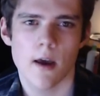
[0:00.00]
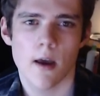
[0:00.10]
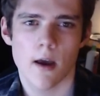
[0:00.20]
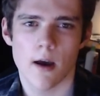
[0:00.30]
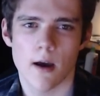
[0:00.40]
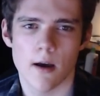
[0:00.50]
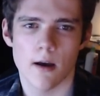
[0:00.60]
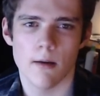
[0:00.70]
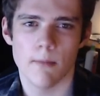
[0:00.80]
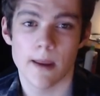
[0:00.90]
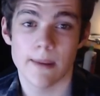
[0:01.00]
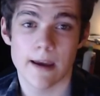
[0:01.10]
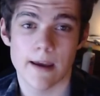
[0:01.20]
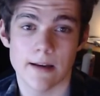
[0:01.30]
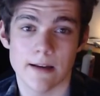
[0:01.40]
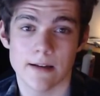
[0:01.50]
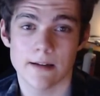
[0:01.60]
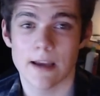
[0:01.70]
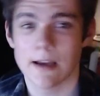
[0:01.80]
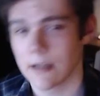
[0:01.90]
I
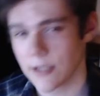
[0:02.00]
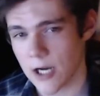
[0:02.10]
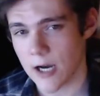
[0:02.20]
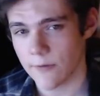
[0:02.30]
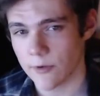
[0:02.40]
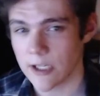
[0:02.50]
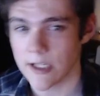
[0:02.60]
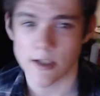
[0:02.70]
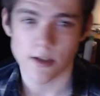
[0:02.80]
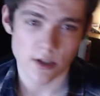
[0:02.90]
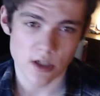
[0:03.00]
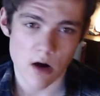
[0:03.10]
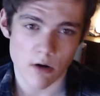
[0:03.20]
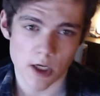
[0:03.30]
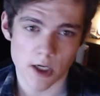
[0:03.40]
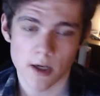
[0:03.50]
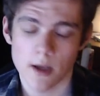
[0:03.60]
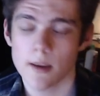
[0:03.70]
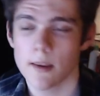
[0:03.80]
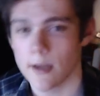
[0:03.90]
got the coffee ready. I took a shower.
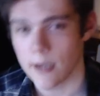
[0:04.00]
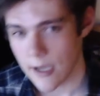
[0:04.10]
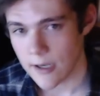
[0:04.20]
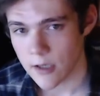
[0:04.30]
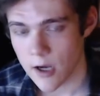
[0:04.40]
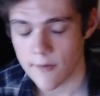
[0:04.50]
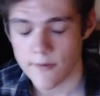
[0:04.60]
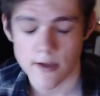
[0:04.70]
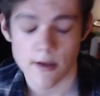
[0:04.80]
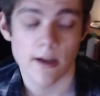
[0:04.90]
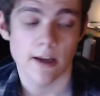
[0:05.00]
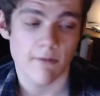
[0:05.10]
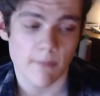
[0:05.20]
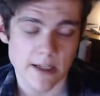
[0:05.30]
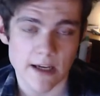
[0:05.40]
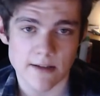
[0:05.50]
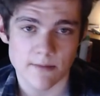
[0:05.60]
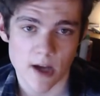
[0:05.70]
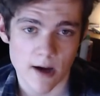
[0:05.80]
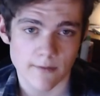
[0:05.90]
Then I had coffee. I gave my dad some
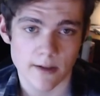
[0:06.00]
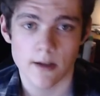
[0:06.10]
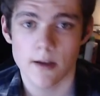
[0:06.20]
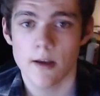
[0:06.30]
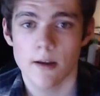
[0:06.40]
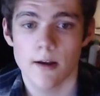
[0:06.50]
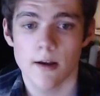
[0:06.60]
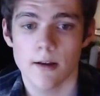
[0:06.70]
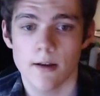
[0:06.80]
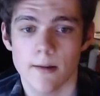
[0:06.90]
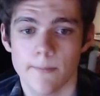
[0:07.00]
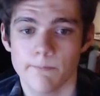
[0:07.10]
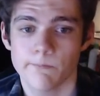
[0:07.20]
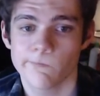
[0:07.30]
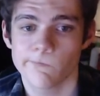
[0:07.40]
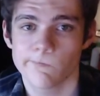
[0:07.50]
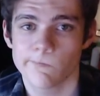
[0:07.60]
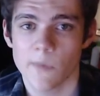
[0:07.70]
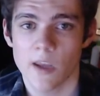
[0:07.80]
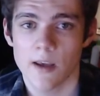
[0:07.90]
coffee.
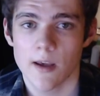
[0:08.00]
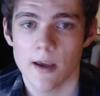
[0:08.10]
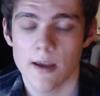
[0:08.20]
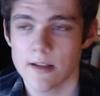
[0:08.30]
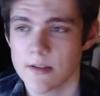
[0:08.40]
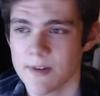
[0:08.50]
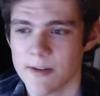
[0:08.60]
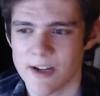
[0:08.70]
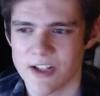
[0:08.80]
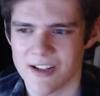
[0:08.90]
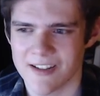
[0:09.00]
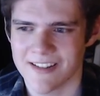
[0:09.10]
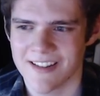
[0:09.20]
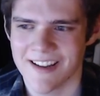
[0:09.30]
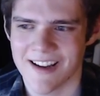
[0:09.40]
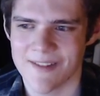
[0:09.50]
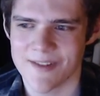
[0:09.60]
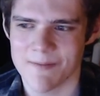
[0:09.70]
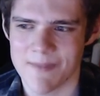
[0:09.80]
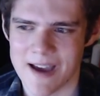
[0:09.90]
And that's pretty much it. I have
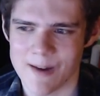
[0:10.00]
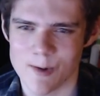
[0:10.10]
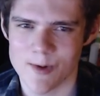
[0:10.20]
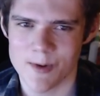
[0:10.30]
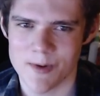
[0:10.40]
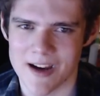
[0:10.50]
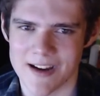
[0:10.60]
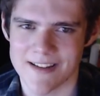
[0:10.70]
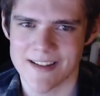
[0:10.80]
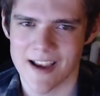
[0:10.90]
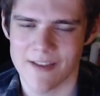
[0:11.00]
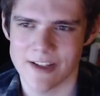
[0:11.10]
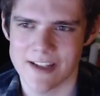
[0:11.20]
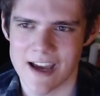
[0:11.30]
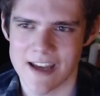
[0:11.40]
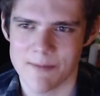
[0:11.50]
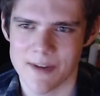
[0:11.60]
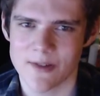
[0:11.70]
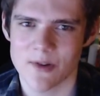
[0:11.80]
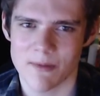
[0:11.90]
some bad news, you guys. I have a dead
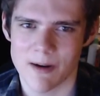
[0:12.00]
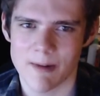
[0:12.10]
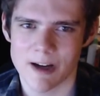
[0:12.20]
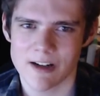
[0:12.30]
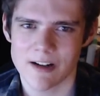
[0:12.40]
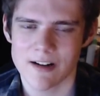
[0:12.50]
pixel on my monitor.